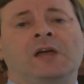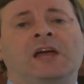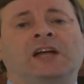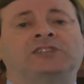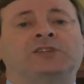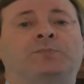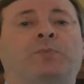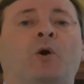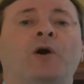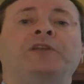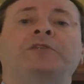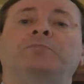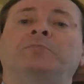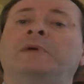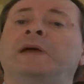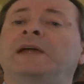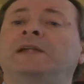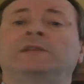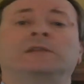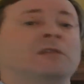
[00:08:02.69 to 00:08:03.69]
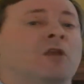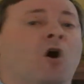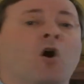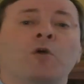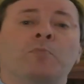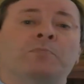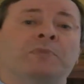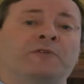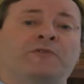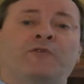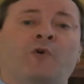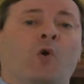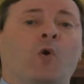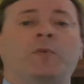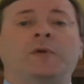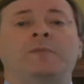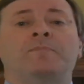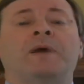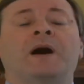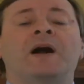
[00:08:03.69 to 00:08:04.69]
It's a point made long
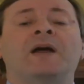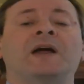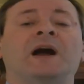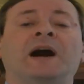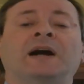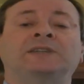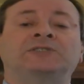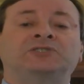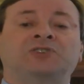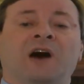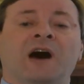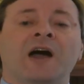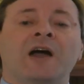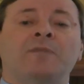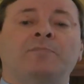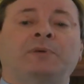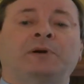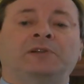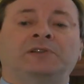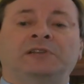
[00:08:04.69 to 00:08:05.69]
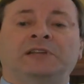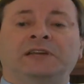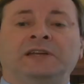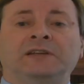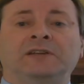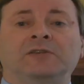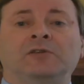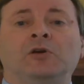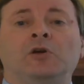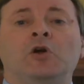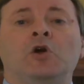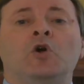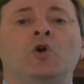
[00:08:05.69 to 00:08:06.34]
before me by Isaiah Berlin,